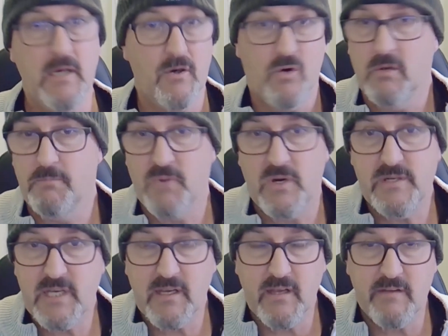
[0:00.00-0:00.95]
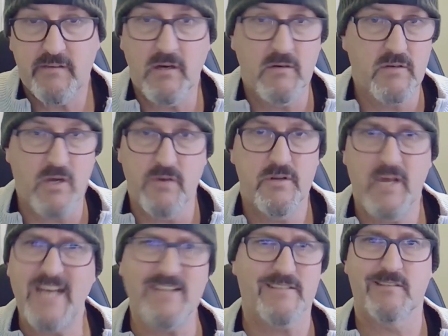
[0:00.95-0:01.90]
or ProTech SL, go
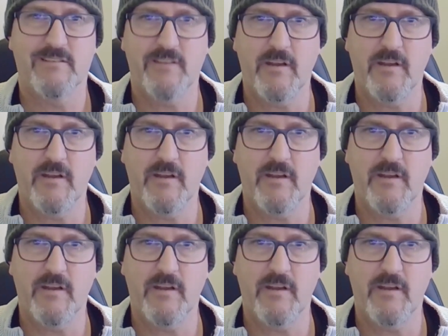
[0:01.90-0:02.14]
nuts.